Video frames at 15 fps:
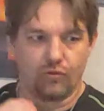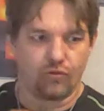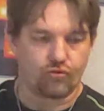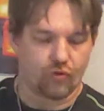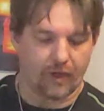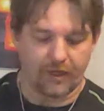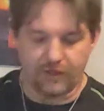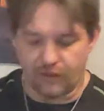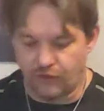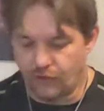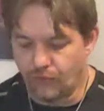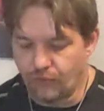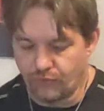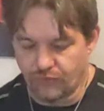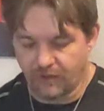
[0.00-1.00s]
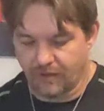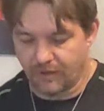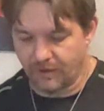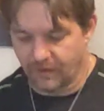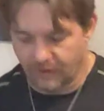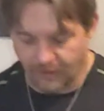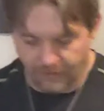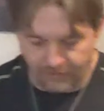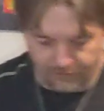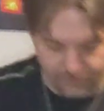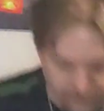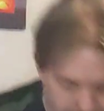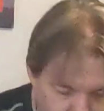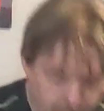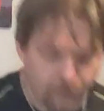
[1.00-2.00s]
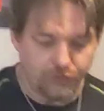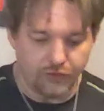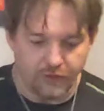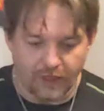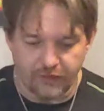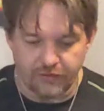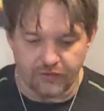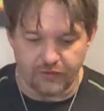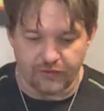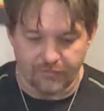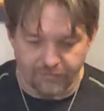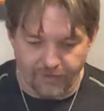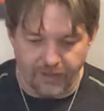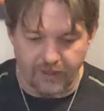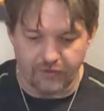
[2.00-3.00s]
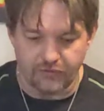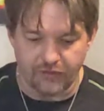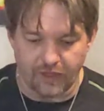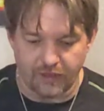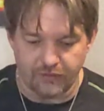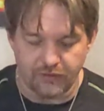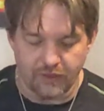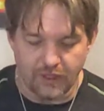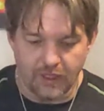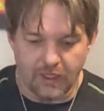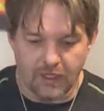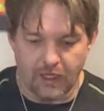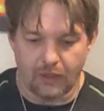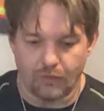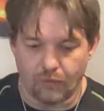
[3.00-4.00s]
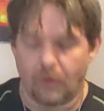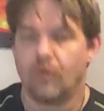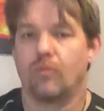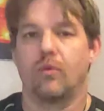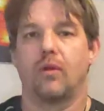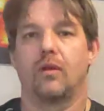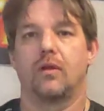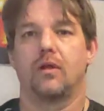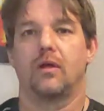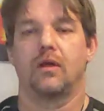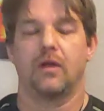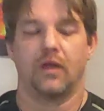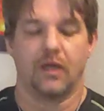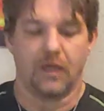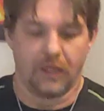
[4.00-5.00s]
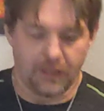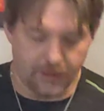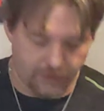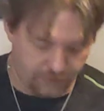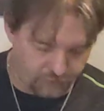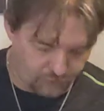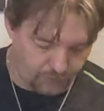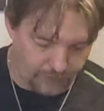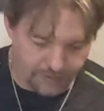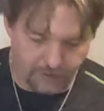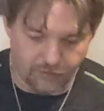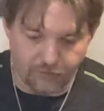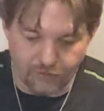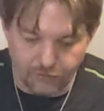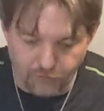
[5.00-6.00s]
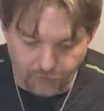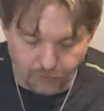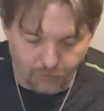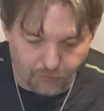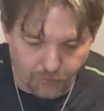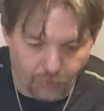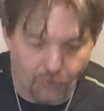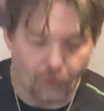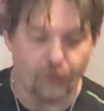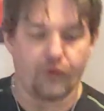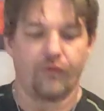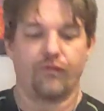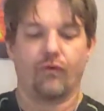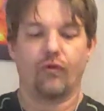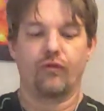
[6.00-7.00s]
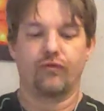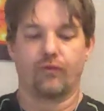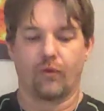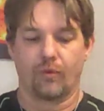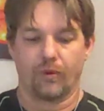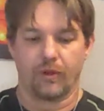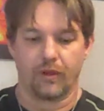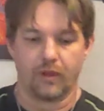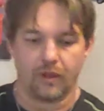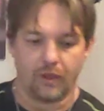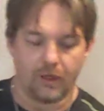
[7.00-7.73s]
trying to use Zenkutsudachi as a fighting stance, it won't work. It is directed to put all your force forward.